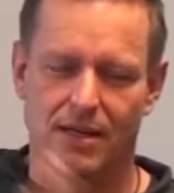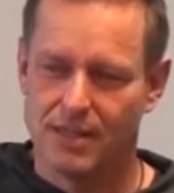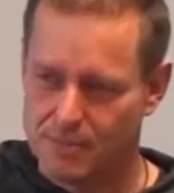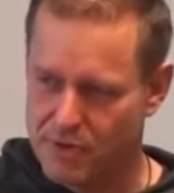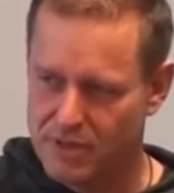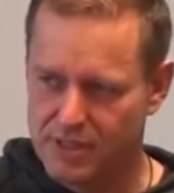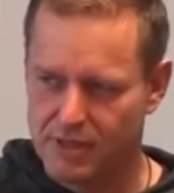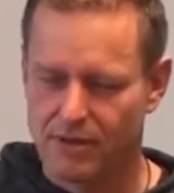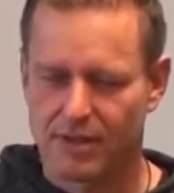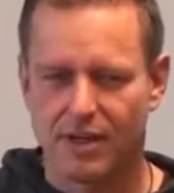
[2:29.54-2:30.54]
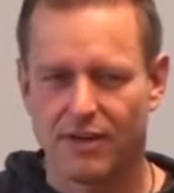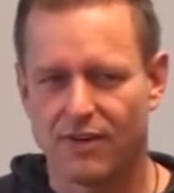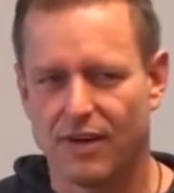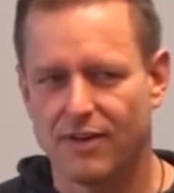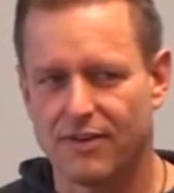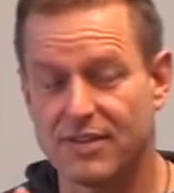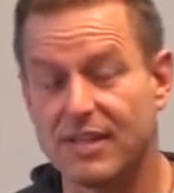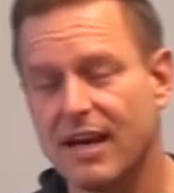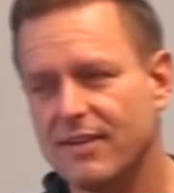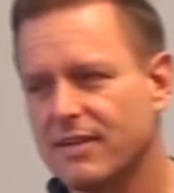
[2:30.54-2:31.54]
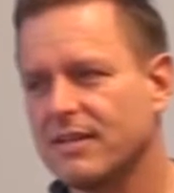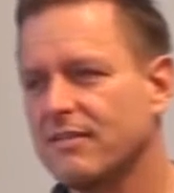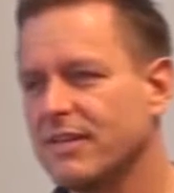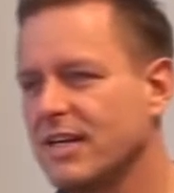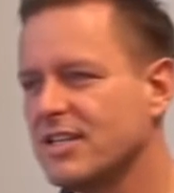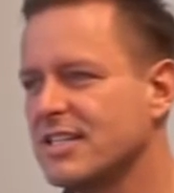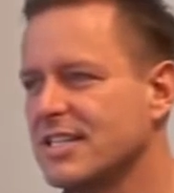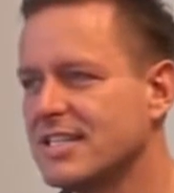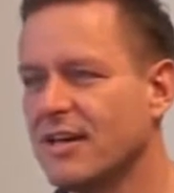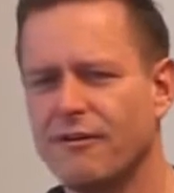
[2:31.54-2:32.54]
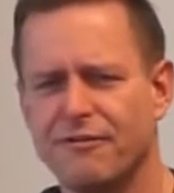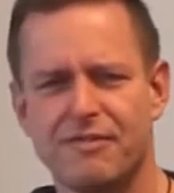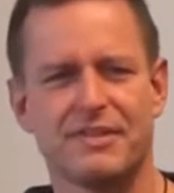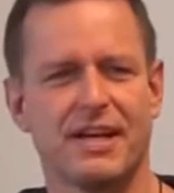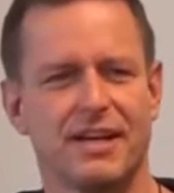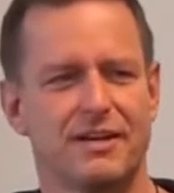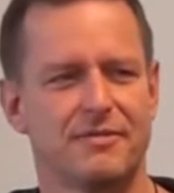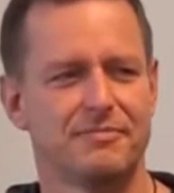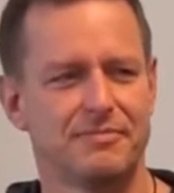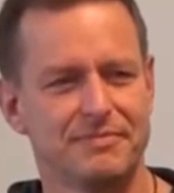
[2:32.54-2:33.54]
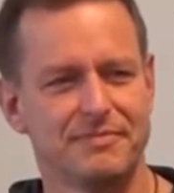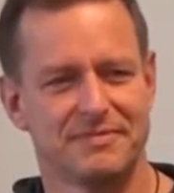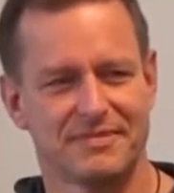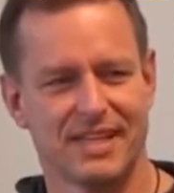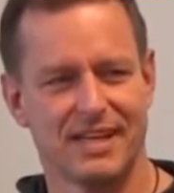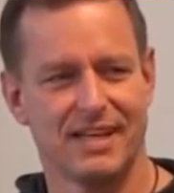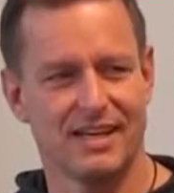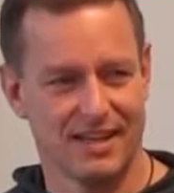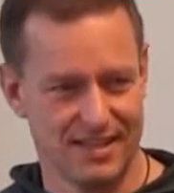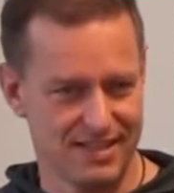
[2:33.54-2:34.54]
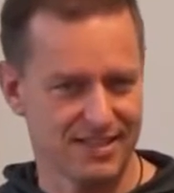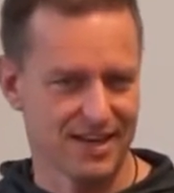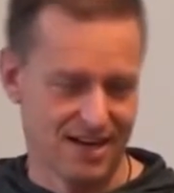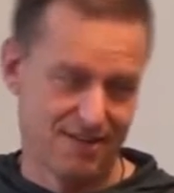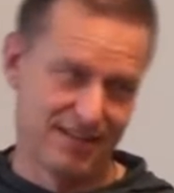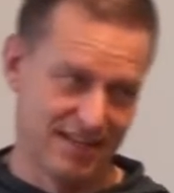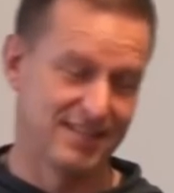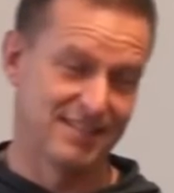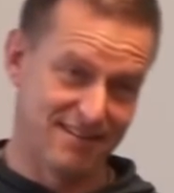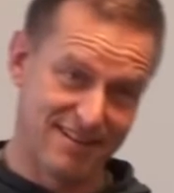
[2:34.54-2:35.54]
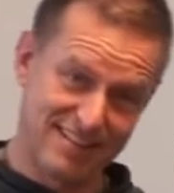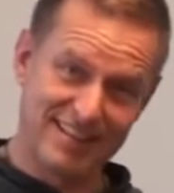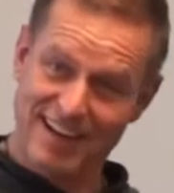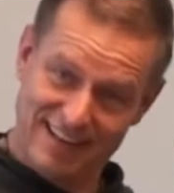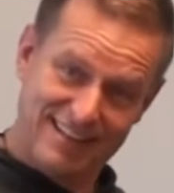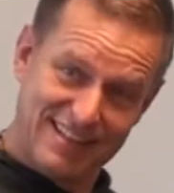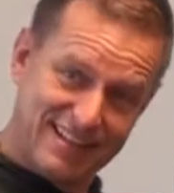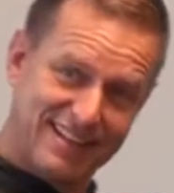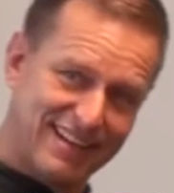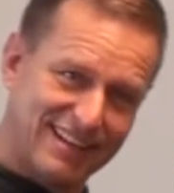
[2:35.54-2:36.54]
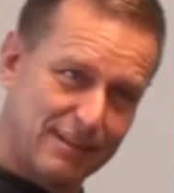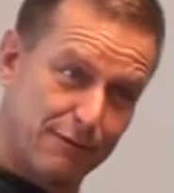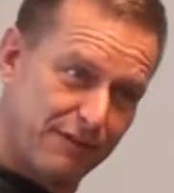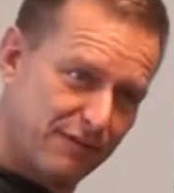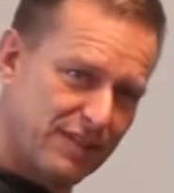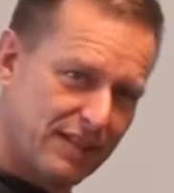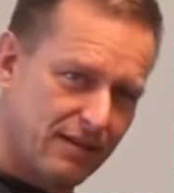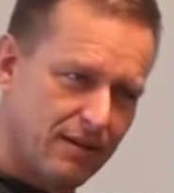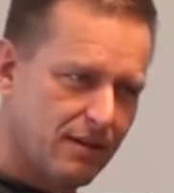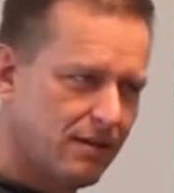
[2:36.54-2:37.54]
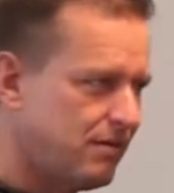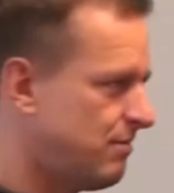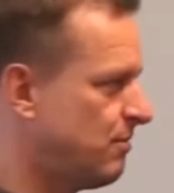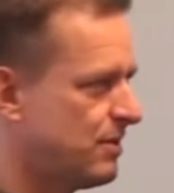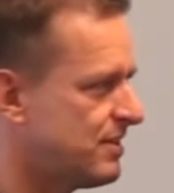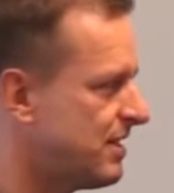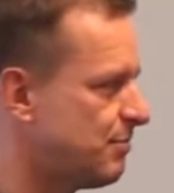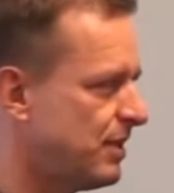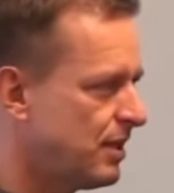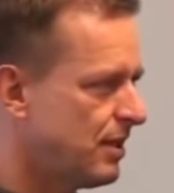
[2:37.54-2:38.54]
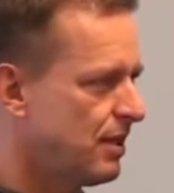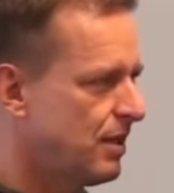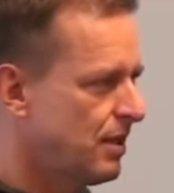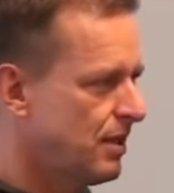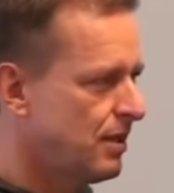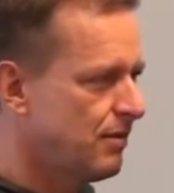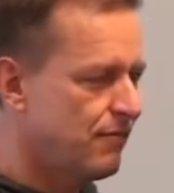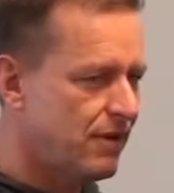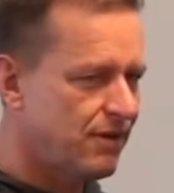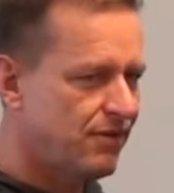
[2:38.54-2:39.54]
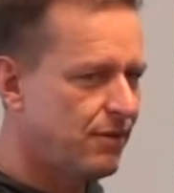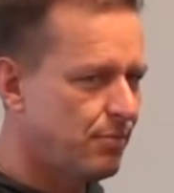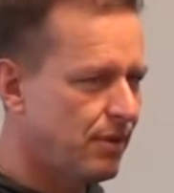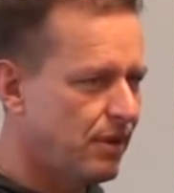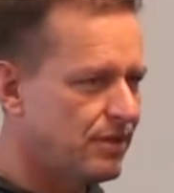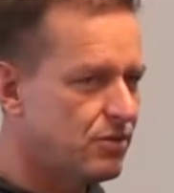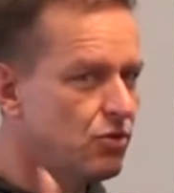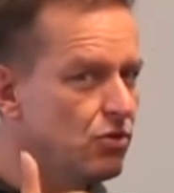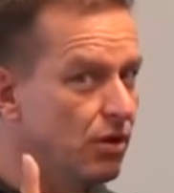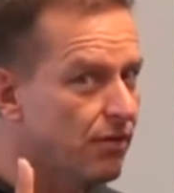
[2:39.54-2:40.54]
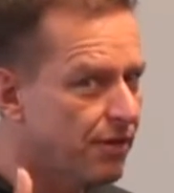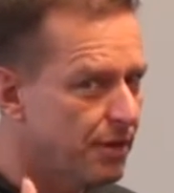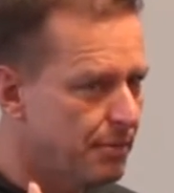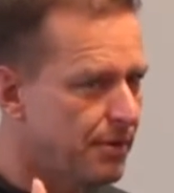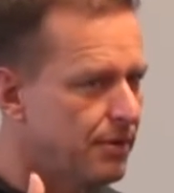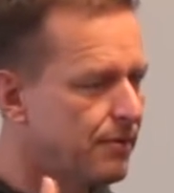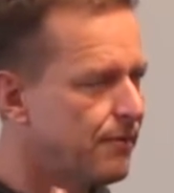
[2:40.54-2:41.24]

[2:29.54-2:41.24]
In this particular case, the standard deviation is 15. This is how tests are designed in that case. 15. Oh, what does that mean? Very simple, as a rule of thumb.